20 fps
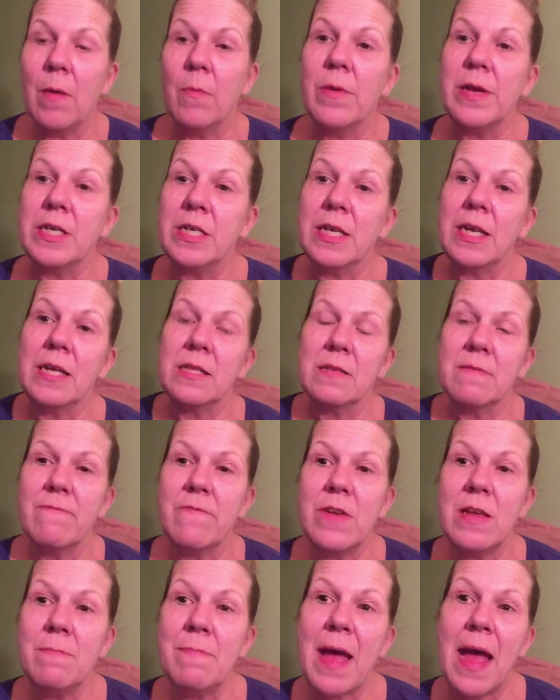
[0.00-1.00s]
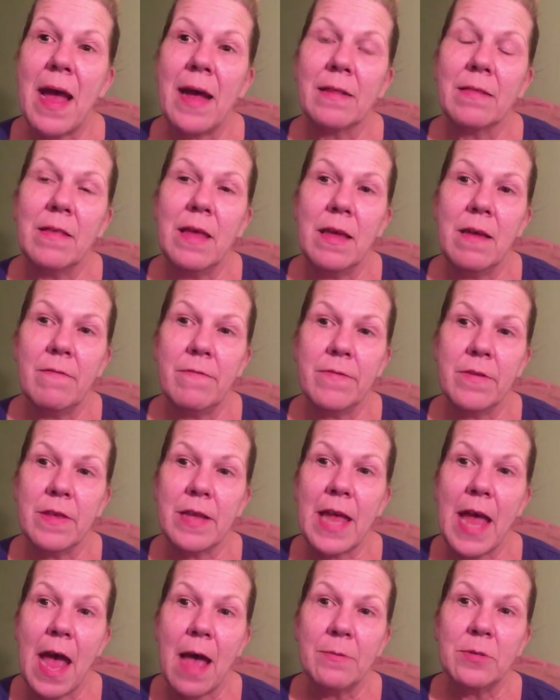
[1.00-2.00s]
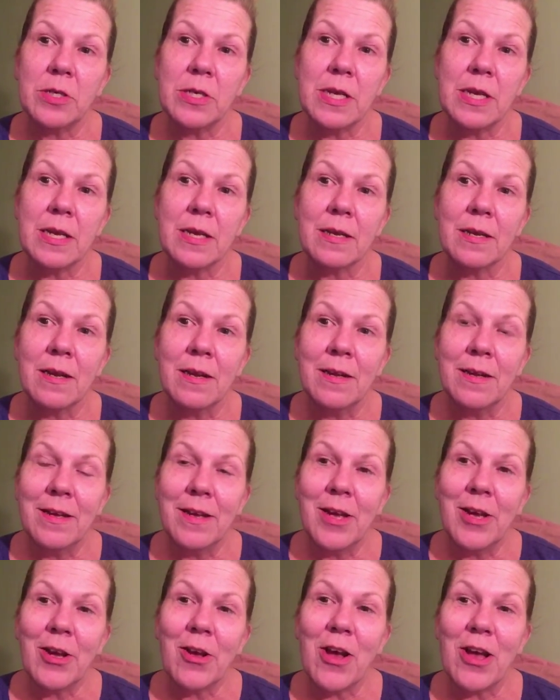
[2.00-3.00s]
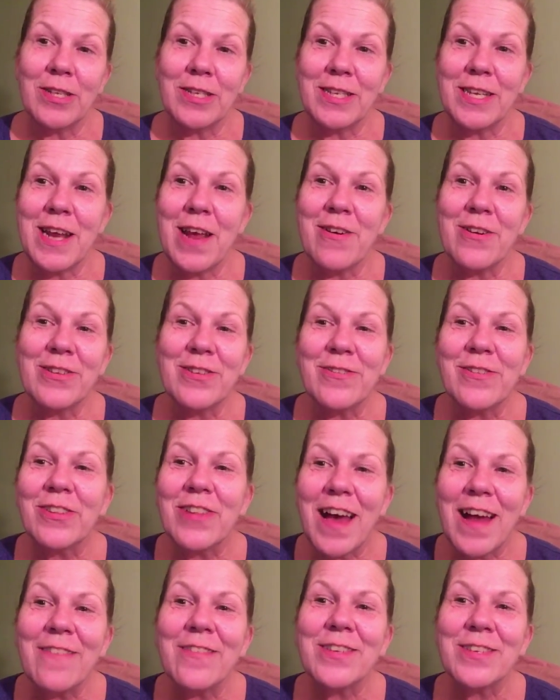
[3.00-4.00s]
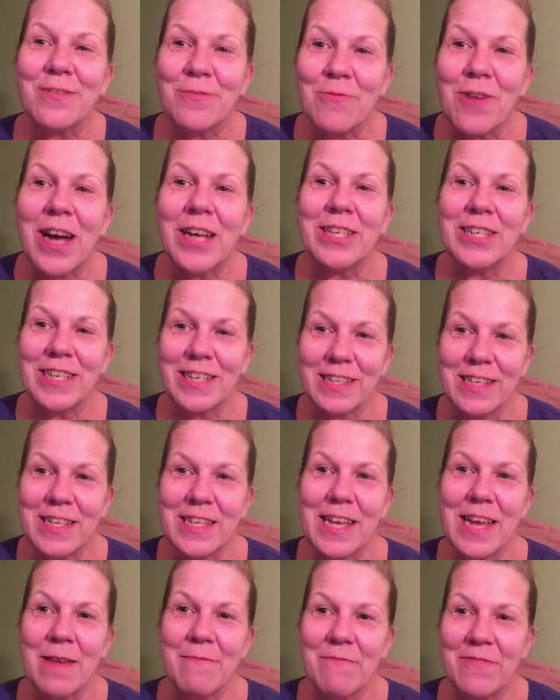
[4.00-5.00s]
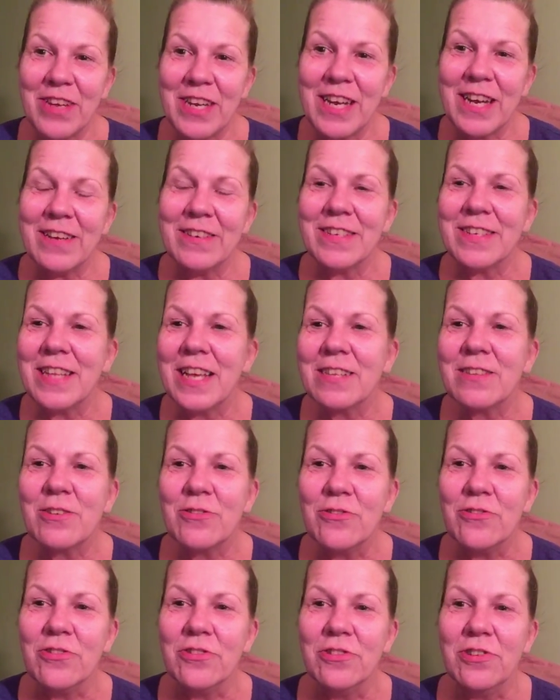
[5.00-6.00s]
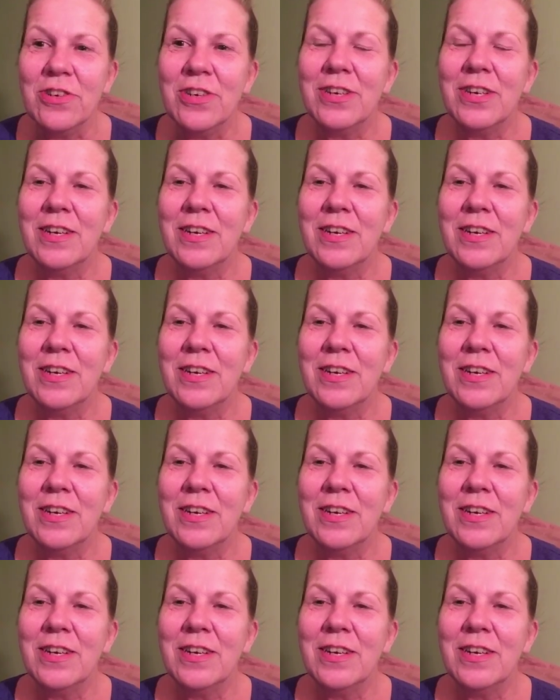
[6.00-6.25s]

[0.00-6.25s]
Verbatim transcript: We did get some feedback that for the captioning costs an hour, so a lot of us are watching the same videos, and that's cool.